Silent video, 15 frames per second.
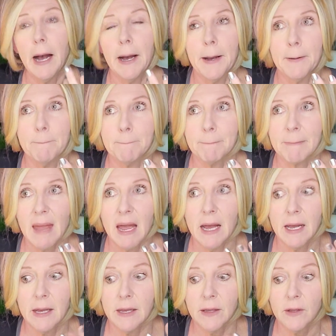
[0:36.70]
um,
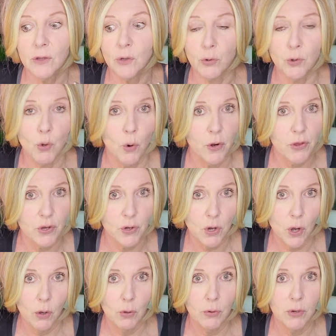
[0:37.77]
uh, your North
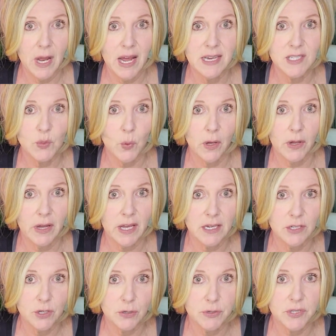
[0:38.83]
Node as well
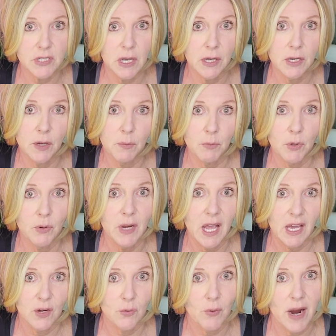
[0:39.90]
as your Sun, Moon,
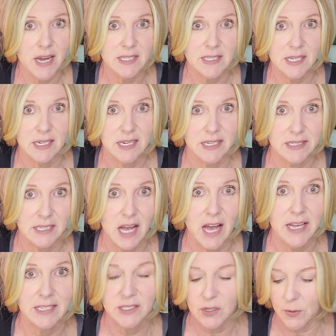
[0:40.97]
and Rising signs.